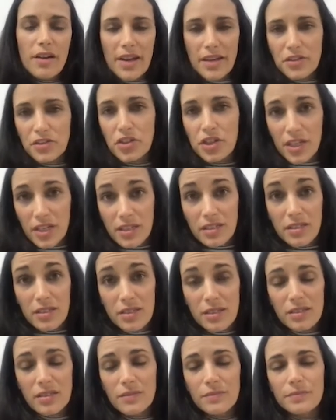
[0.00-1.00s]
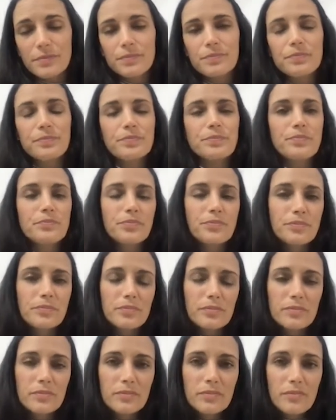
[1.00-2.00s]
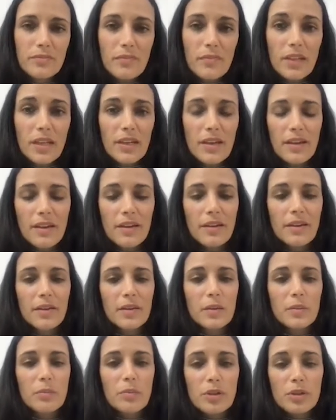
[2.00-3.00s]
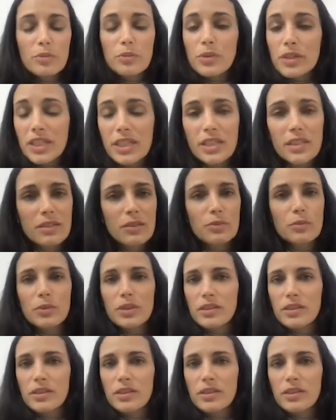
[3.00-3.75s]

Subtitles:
edge cases. But we did it.